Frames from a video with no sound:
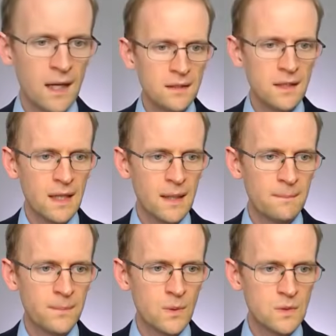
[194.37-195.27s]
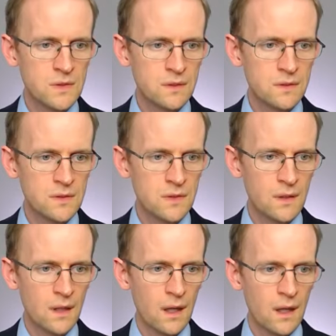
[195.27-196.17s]
other important
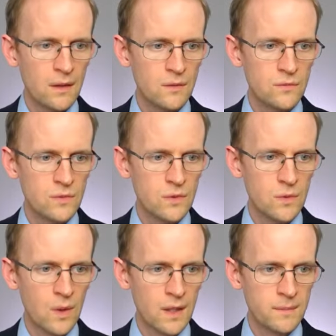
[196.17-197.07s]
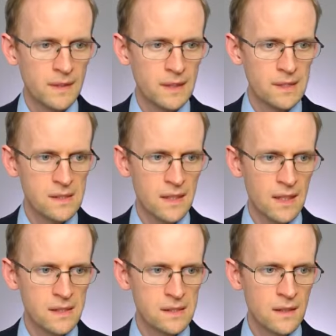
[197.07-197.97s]
requirement is
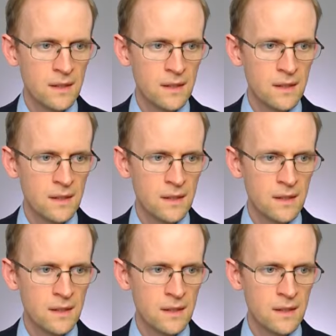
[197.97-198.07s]
this,